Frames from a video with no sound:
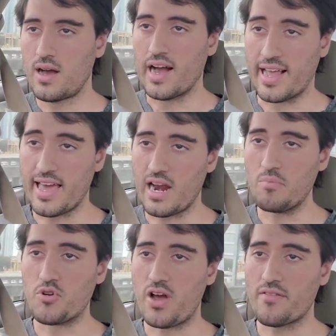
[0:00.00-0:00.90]
Again,
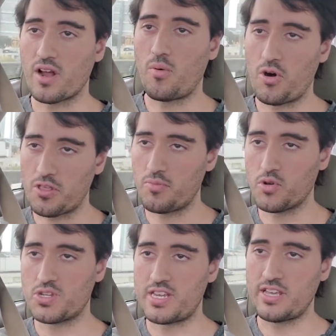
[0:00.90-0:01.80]
I'm driving on one of the
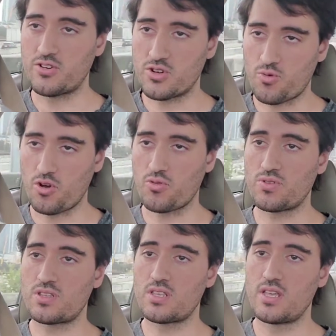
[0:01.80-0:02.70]
most dangerous
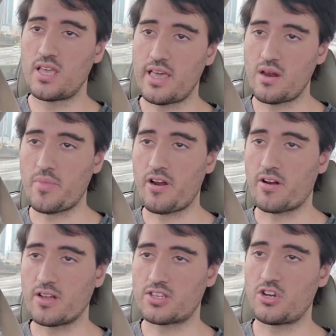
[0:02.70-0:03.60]
roads in
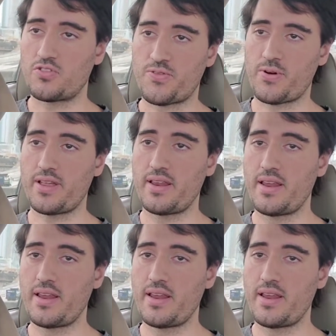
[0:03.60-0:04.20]
America. Search for it.